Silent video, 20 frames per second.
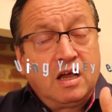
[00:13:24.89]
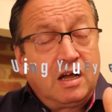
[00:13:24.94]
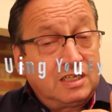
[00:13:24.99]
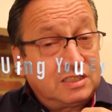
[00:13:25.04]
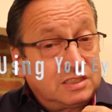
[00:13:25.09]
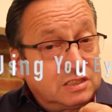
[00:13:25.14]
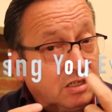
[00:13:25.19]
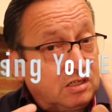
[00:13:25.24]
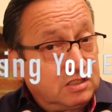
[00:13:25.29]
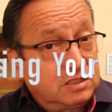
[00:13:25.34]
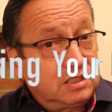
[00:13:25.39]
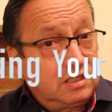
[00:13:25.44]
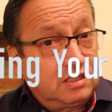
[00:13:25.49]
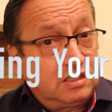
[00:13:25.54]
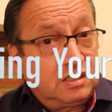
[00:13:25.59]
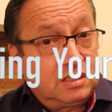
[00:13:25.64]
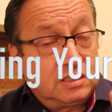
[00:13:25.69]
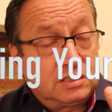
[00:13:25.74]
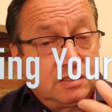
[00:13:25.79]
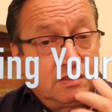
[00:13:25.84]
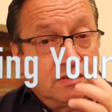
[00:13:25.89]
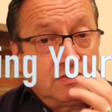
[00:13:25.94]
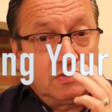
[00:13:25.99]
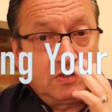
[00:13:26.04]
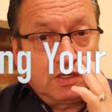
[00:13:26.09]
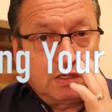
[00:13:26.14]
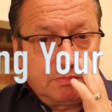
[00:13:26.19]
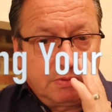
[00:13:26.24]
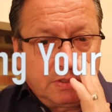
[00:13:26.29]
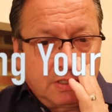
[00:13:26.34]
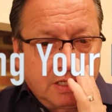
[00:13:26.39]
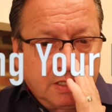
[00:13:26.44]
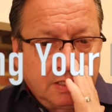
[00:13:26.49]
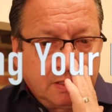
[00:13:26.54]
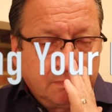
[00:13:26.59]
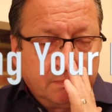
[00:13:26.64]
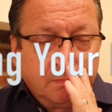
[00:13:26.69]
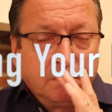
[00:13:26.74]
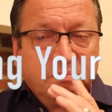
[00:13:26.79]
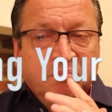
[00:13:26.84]
I started at this at the very
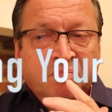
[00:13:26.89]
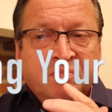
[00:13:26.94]
beginning,